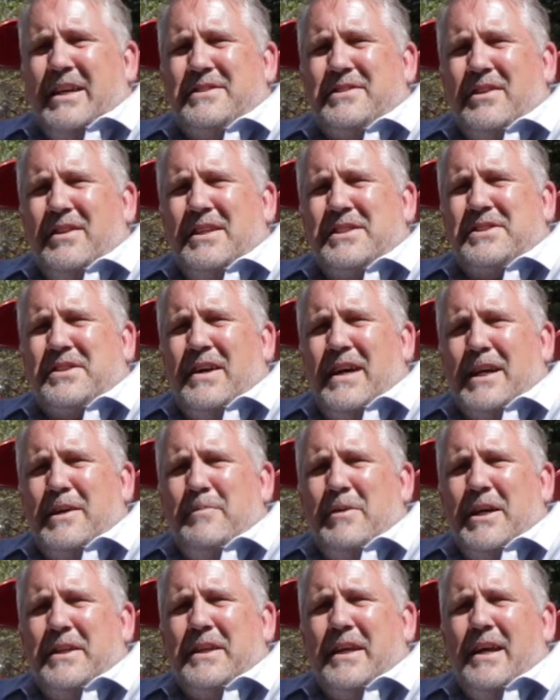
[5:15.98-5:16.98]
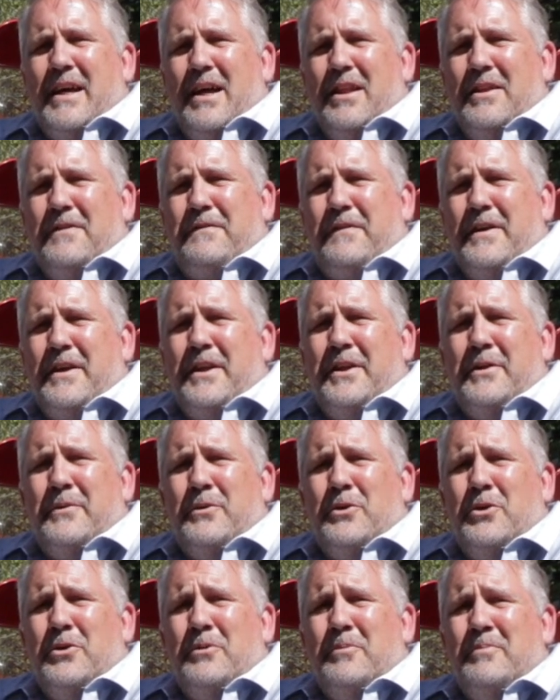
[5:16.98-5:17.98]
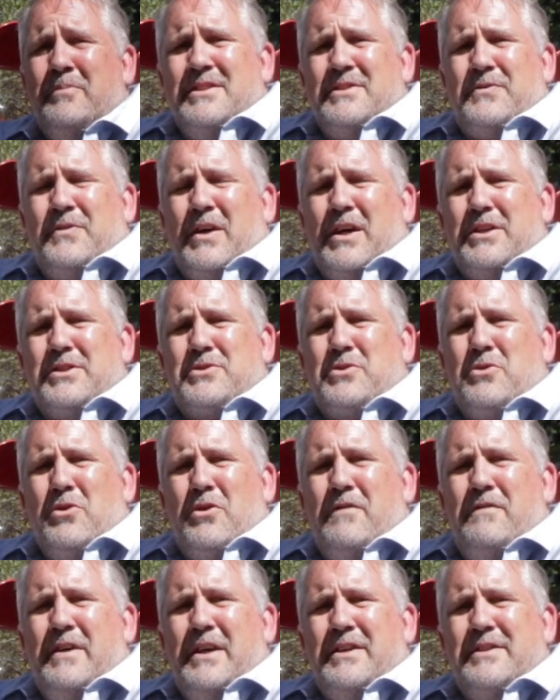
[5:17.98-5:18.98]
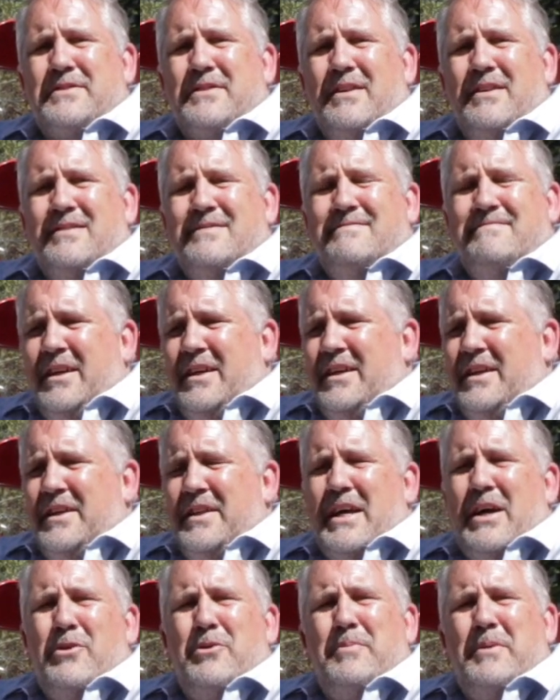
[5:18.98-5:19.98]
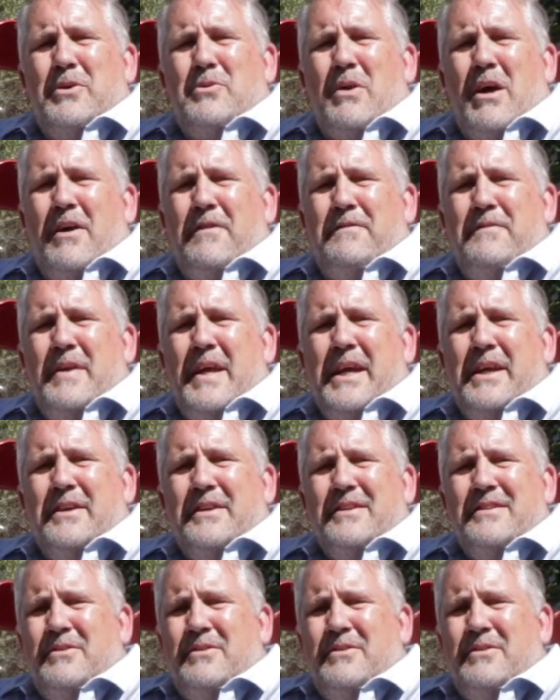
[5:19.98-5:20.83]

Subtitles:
so let's talk about the elephant in the room as far as Corvairs go, and that would be Ralph Nader.